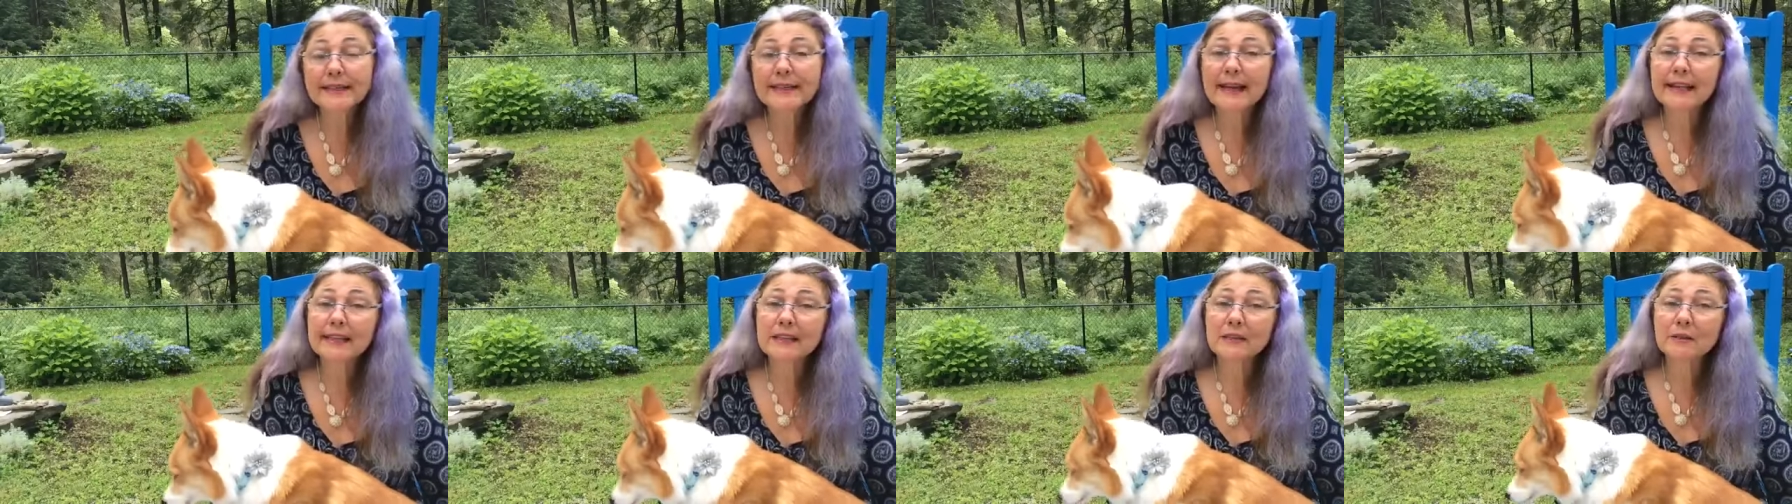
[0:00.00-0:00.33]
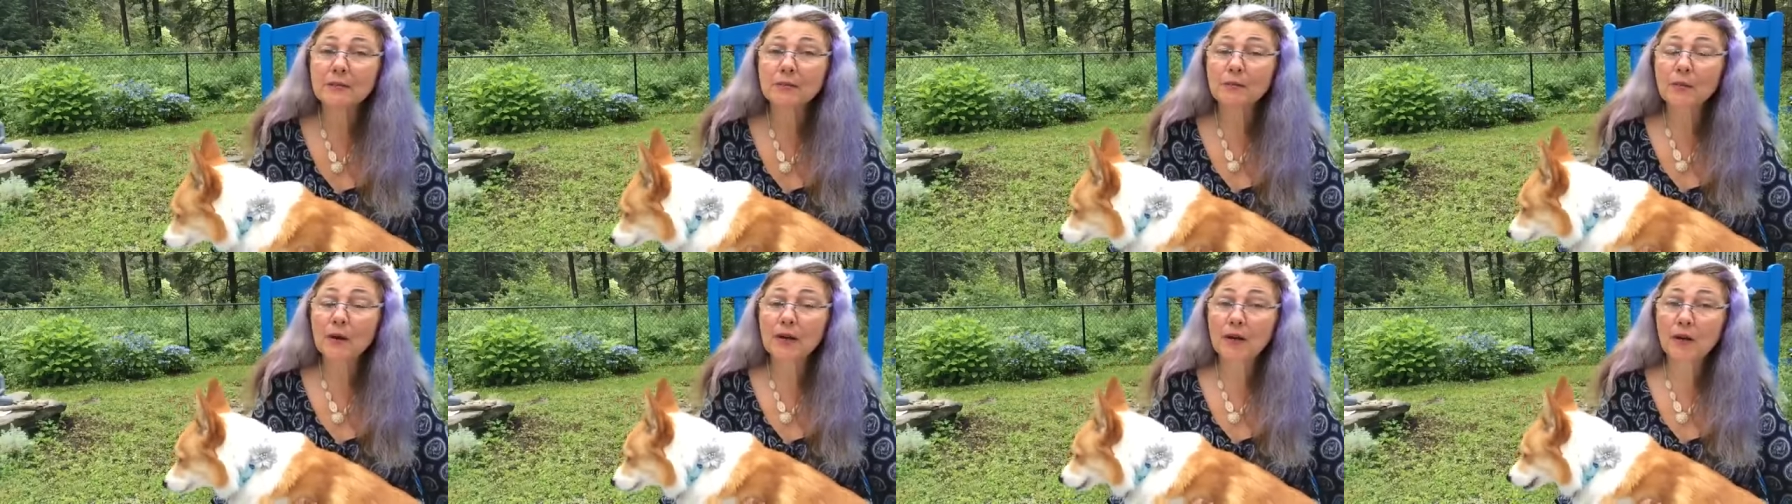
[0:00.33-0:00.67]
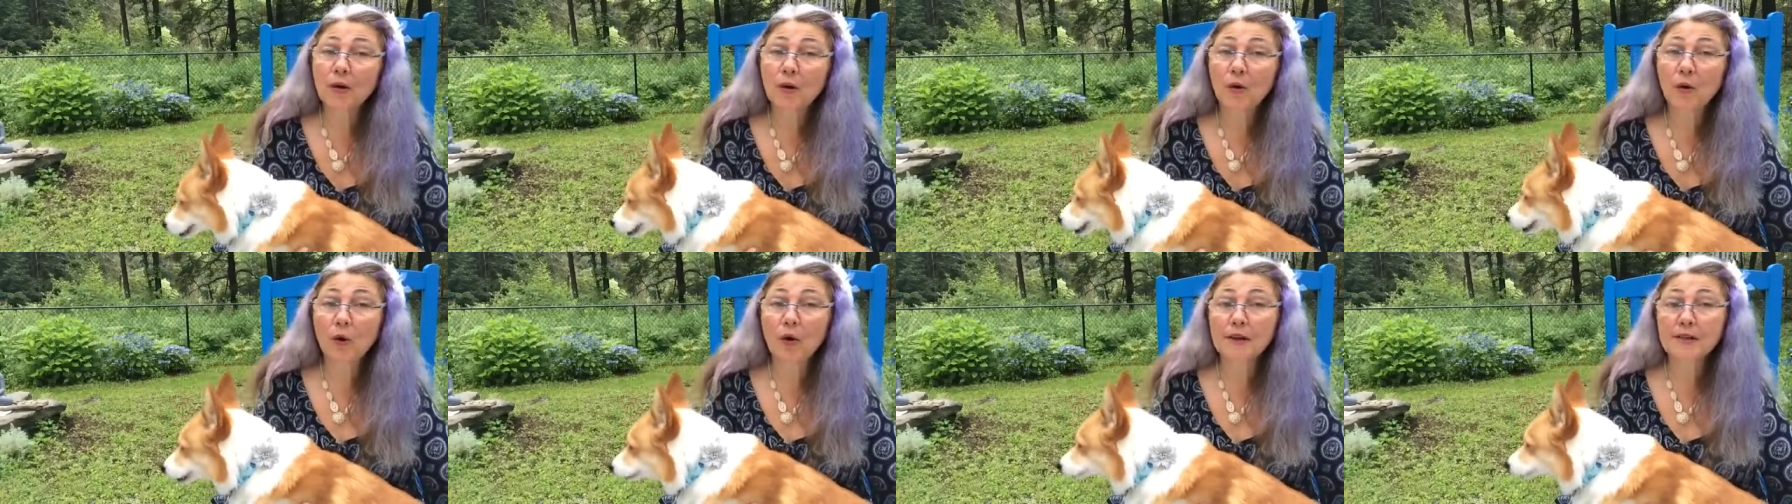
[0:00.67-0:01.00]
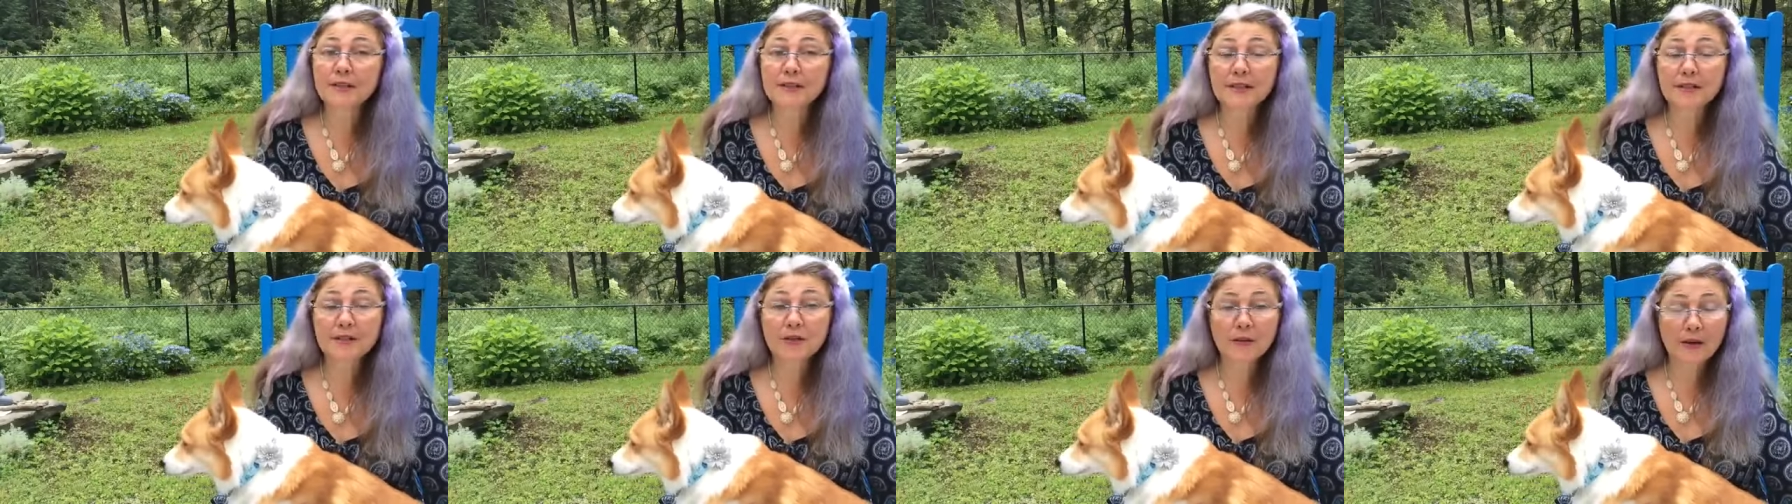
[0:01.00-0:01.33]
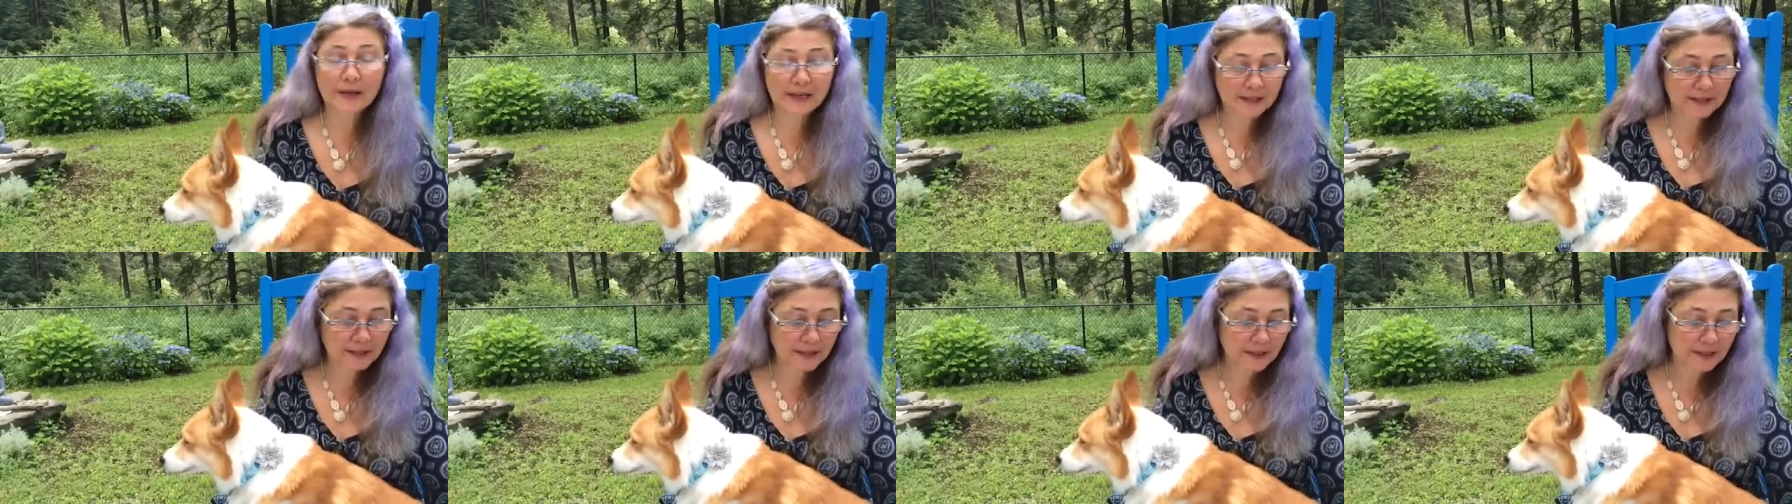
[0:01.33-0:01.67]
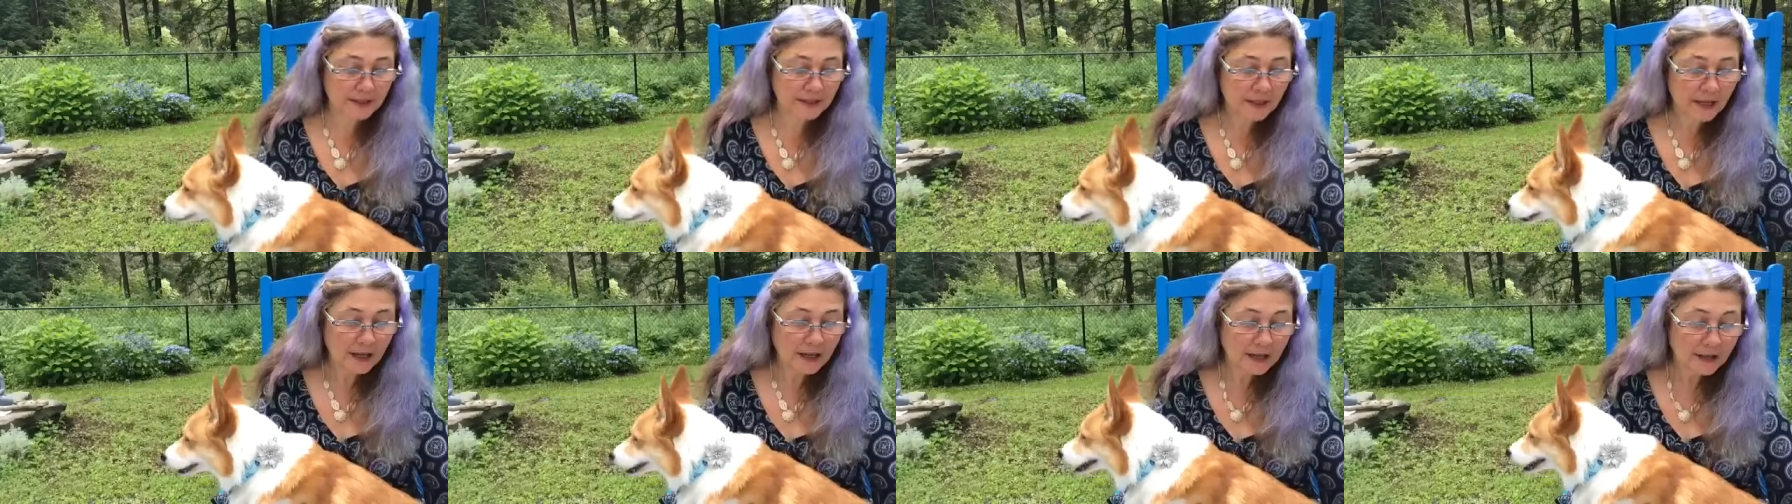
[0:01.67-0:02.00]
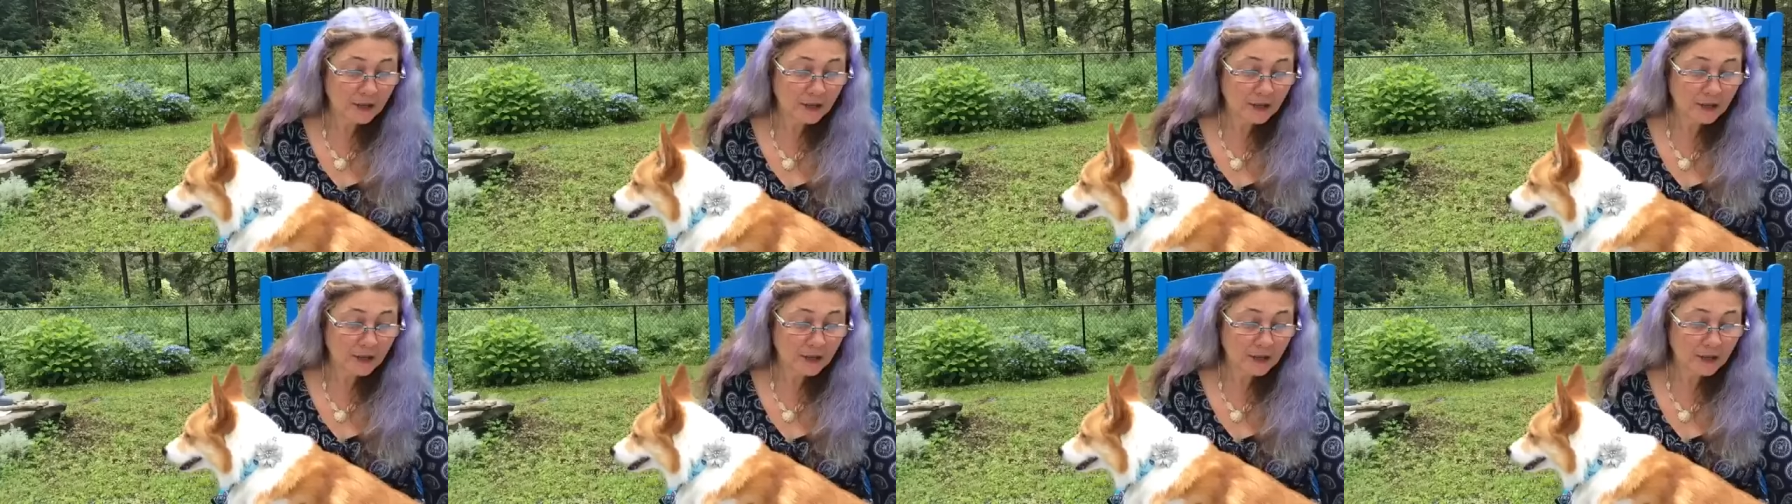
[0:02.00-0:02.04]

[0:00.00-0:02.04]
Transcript: That's what gorse addresses.